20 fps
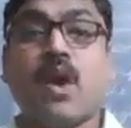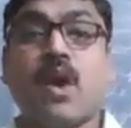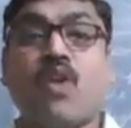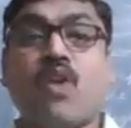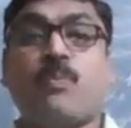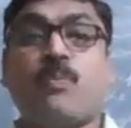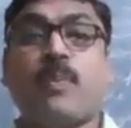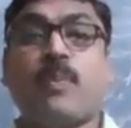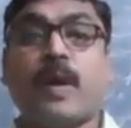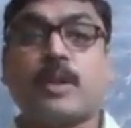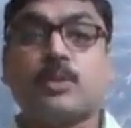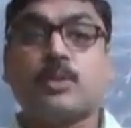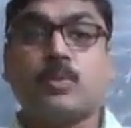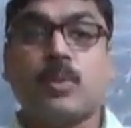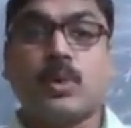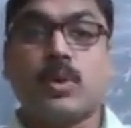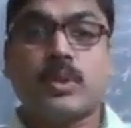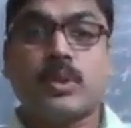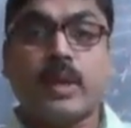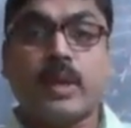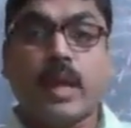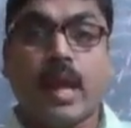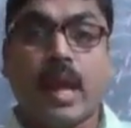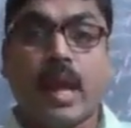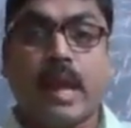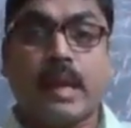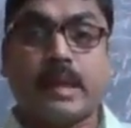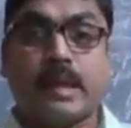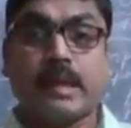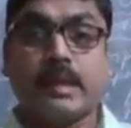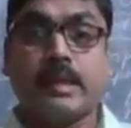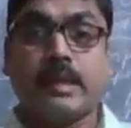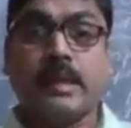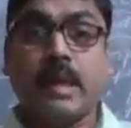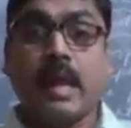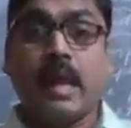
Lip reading: of Passport Act.